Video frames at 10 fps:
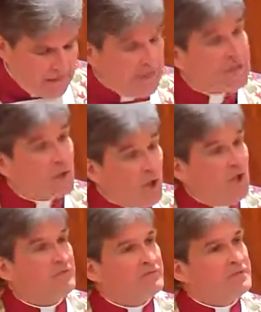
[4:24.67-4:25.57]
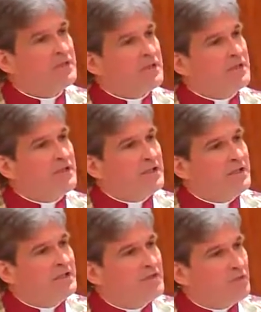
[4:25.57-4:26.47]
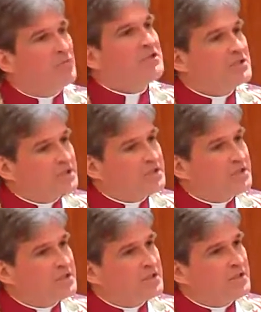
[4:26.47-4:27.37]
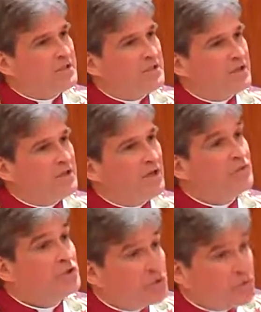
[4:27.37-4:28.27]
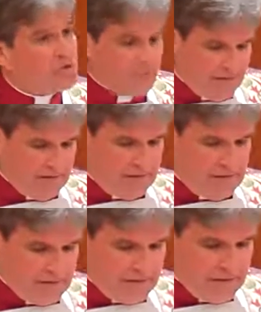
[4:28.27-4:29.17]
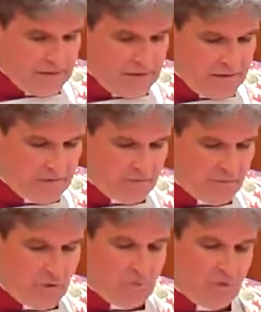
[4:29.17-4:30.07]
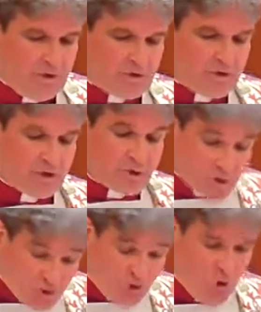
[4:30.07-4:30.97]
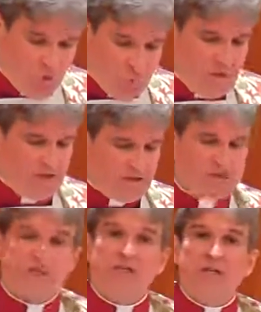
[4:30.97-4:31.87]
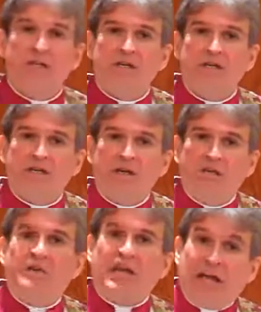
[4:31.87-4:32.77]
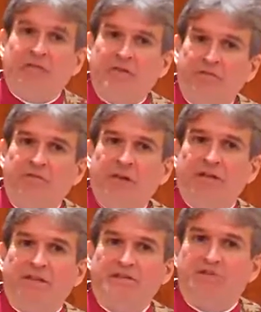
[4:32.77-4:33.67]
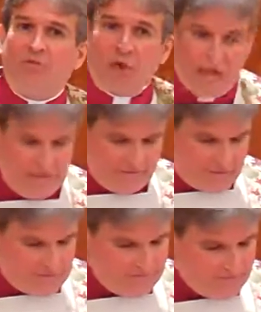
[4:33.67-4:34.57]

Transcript: and love the richness of the Jewish faith, from which so much of the Catholic faith is derived.